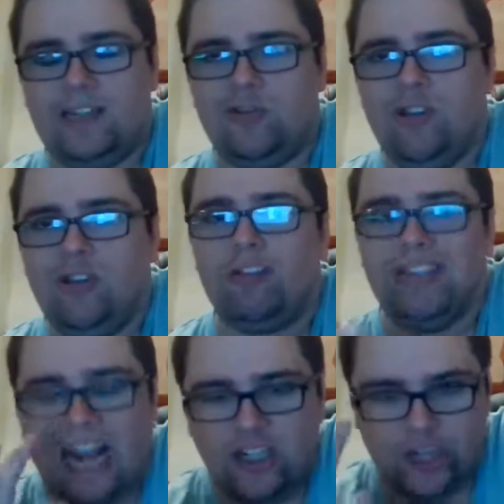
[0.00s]
So you need to
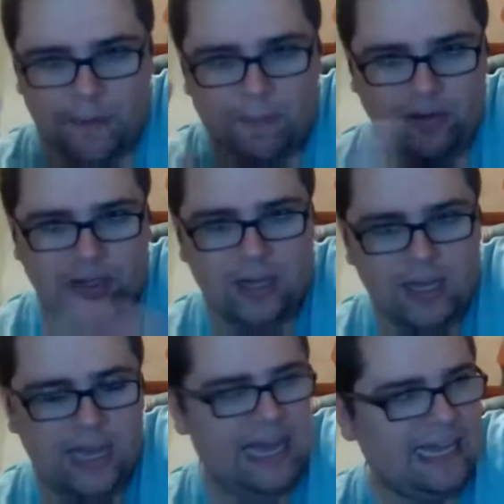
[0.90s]
touch upon
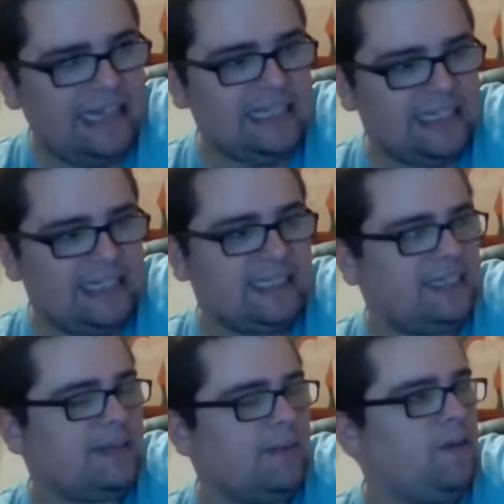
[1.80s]
at least
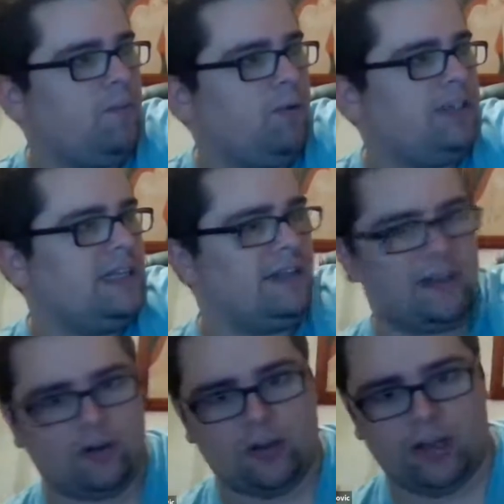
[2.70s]
some of the points that,
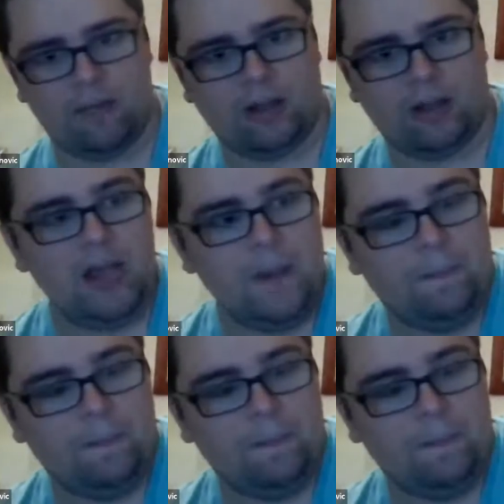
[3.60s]
that they're talking about.